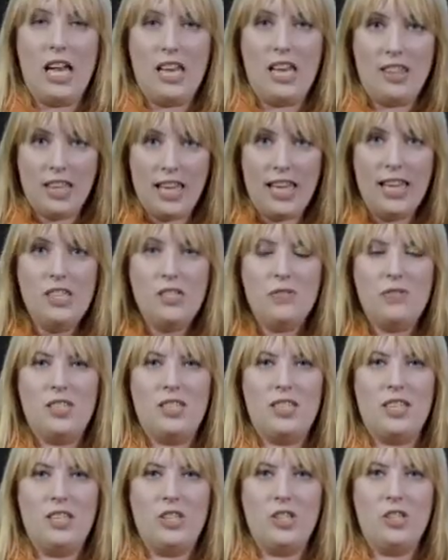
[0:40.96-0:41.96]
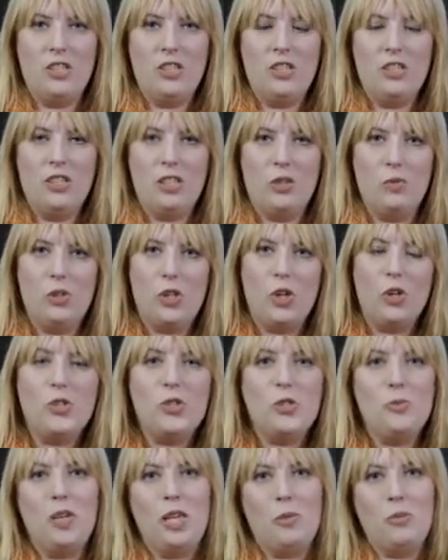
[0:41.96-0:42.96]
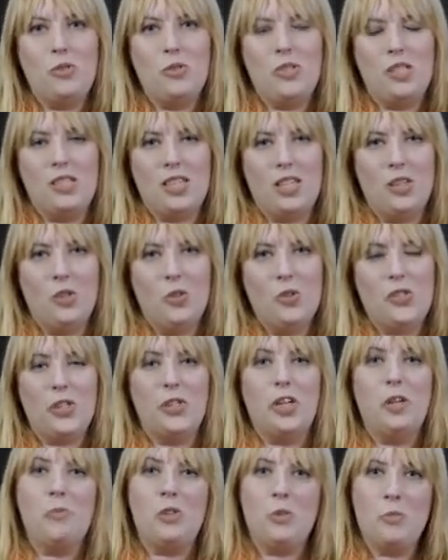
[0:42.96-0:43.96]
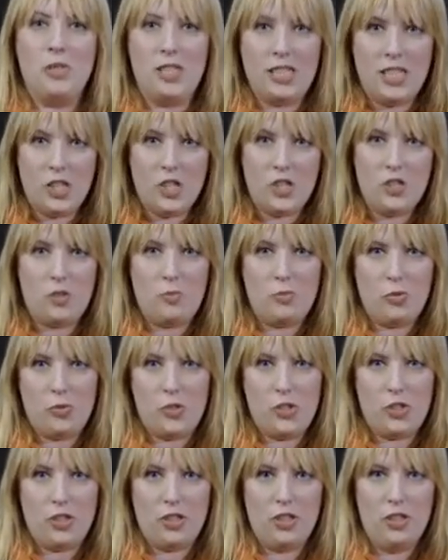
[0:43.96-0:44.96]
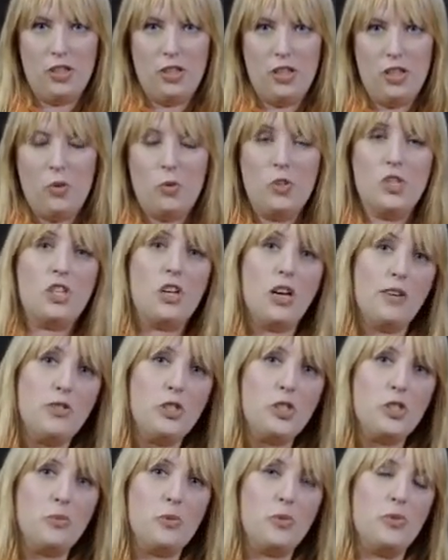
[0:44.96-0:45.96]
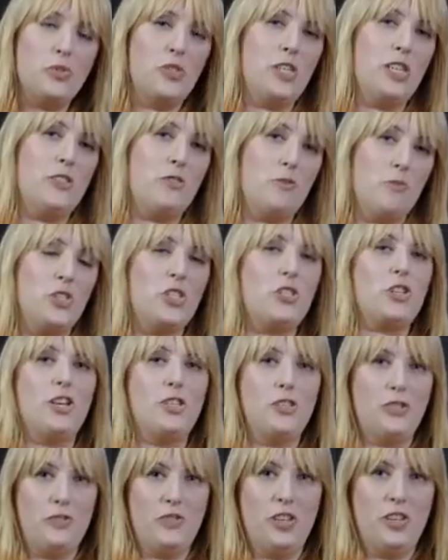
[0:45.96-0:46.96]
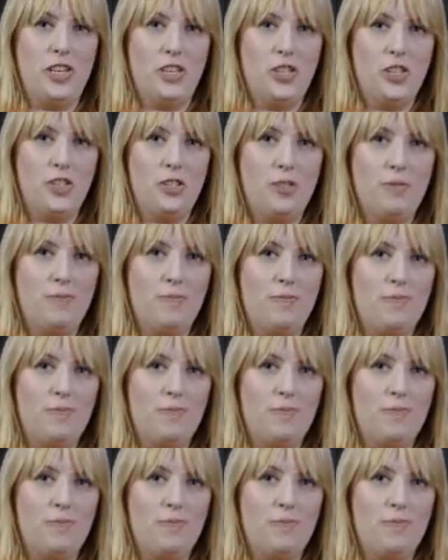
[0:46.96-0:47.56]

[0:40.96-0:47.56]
At the end of the session, you will also be able to download our implementations brochure, which covers the process from start to finish.